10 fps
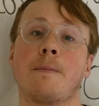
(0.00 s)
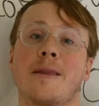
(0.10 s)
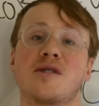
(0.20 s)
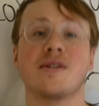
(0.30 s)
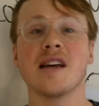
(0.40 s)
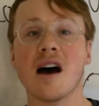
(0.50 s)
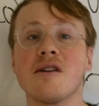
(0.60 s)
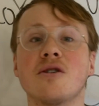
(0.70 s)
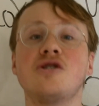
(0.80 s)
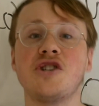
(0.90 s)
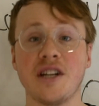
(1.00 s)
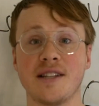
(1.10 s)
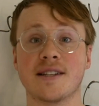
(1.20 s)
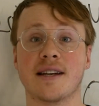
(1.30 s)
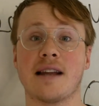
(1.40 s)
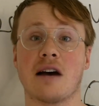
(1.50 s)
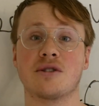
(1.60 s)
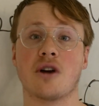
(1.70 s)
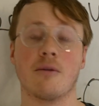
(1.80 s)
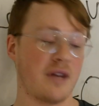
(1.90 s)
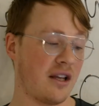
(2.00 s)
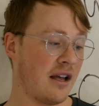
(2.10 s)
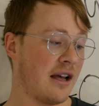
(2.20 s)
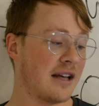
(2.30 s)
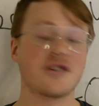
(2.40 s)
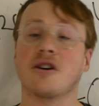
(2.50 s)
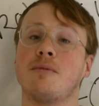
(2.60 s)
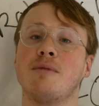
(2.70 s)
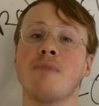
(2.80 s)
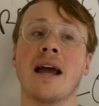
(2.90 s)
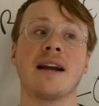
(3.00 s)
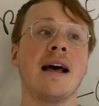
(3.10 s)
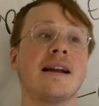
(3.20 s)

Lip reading: So the other genes can now start to be made